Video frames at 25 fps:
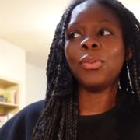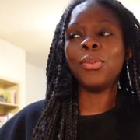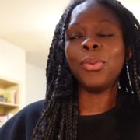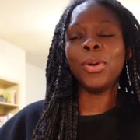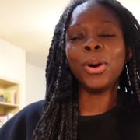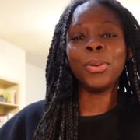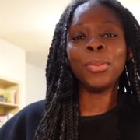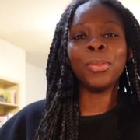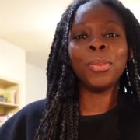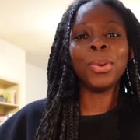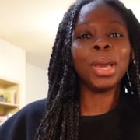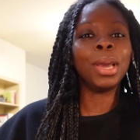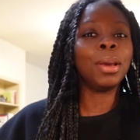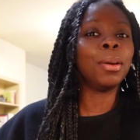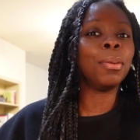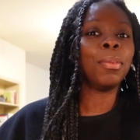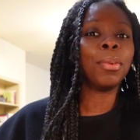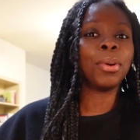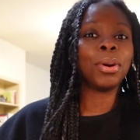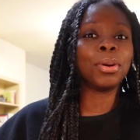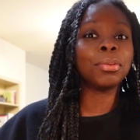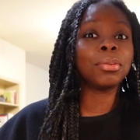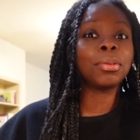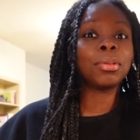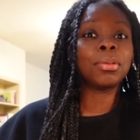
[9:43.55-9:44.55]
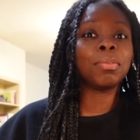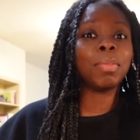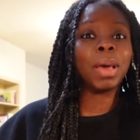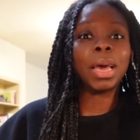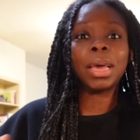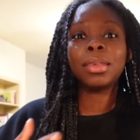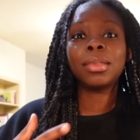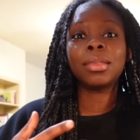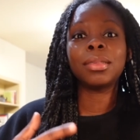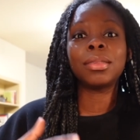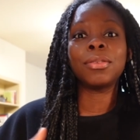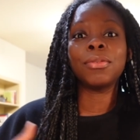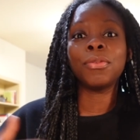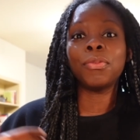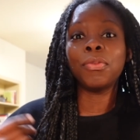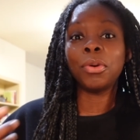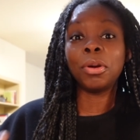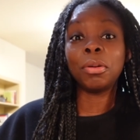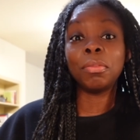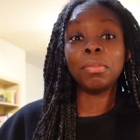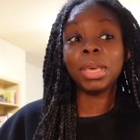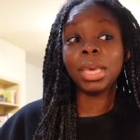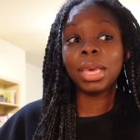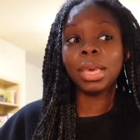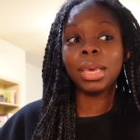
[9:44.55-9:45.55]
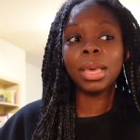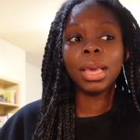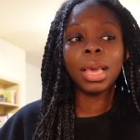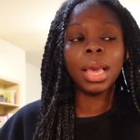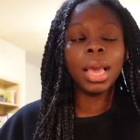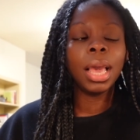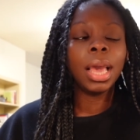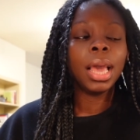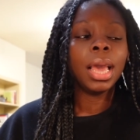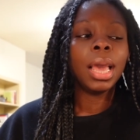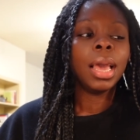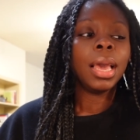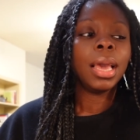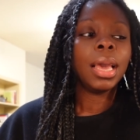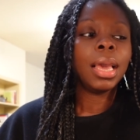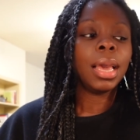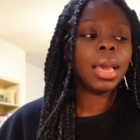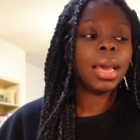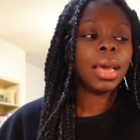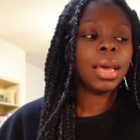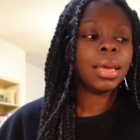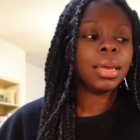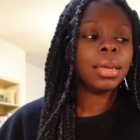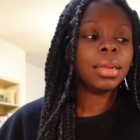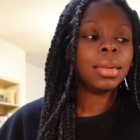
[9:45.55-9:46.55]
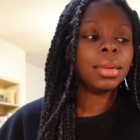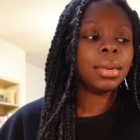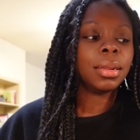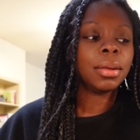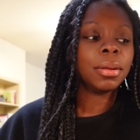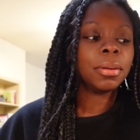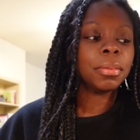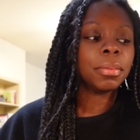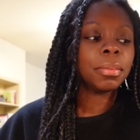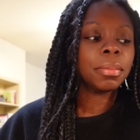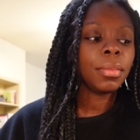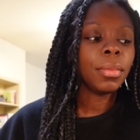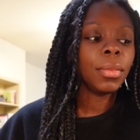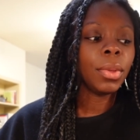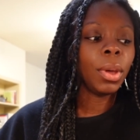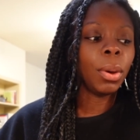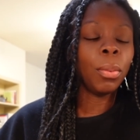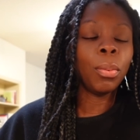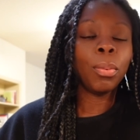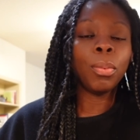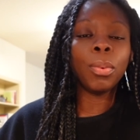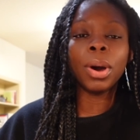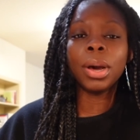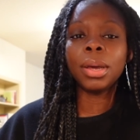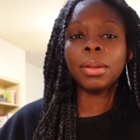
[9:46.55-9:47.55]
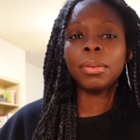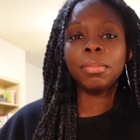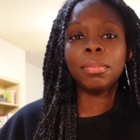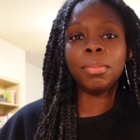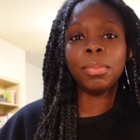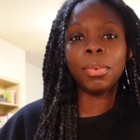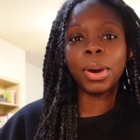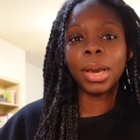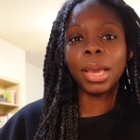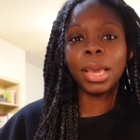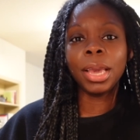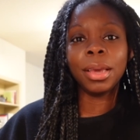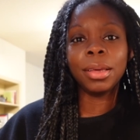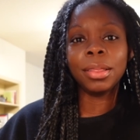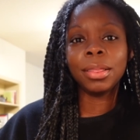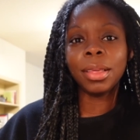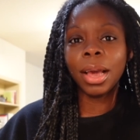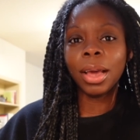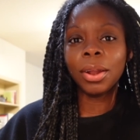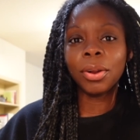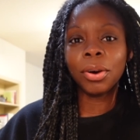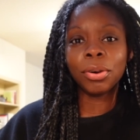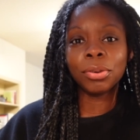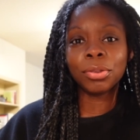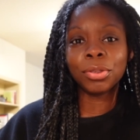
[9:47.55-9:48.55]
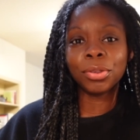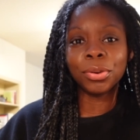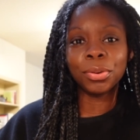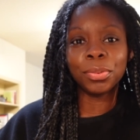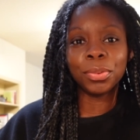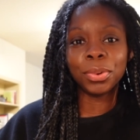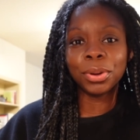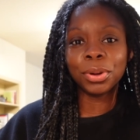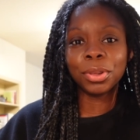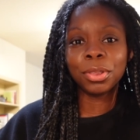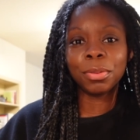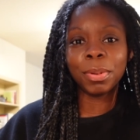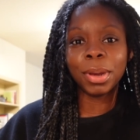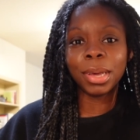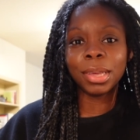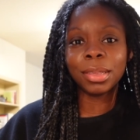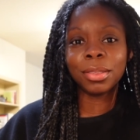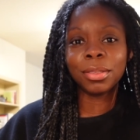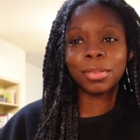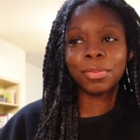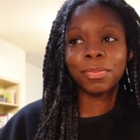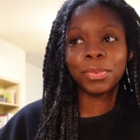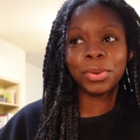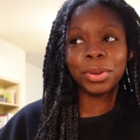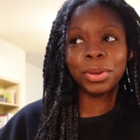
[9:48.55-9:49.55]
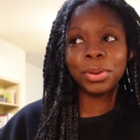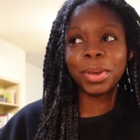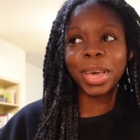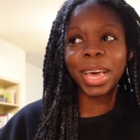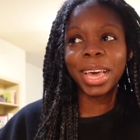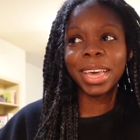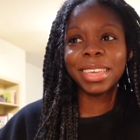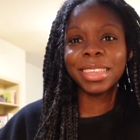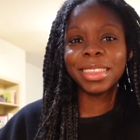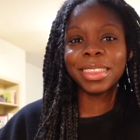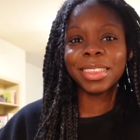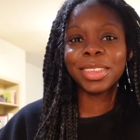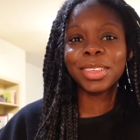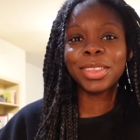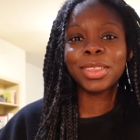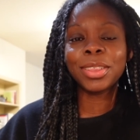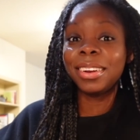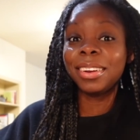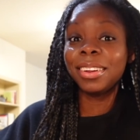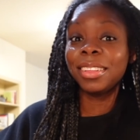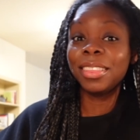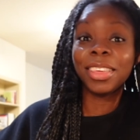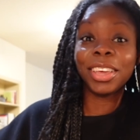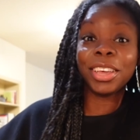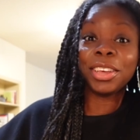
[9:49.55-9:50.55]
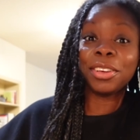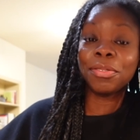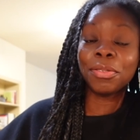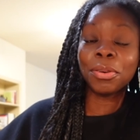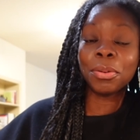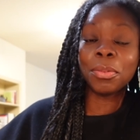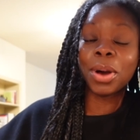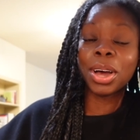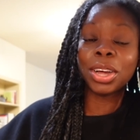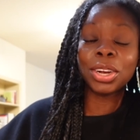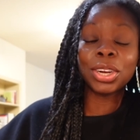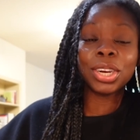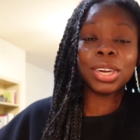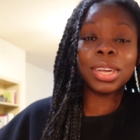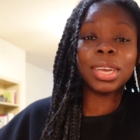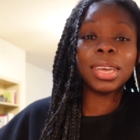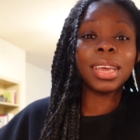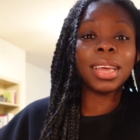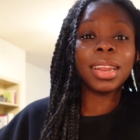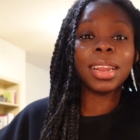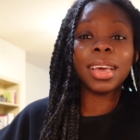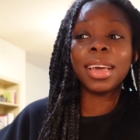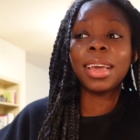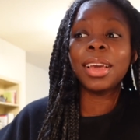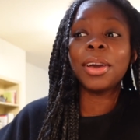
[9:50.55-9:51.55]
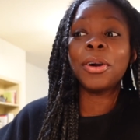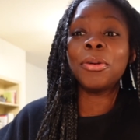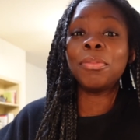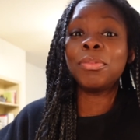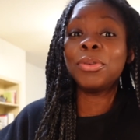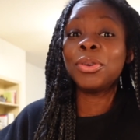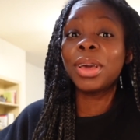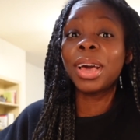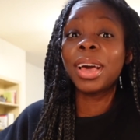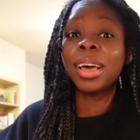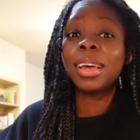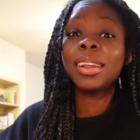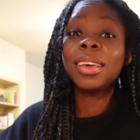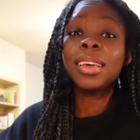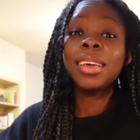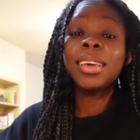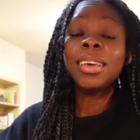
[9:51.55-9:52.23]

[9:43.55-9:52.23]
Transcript: what way works best for me and what way that also works best for you guys. Thank you for watching and I hope you got